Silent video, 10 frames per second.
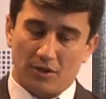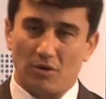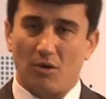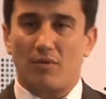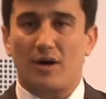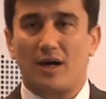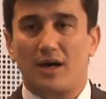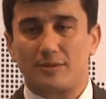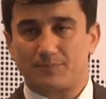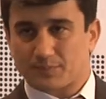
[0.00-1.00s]
You know,
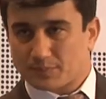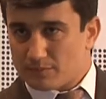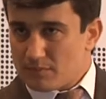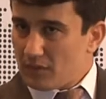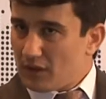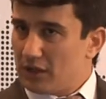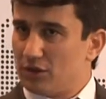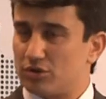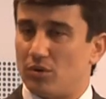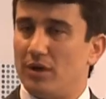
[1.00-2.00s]
uh,
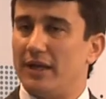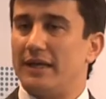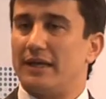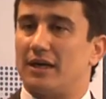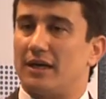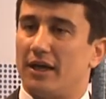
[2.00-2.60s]
not only uh,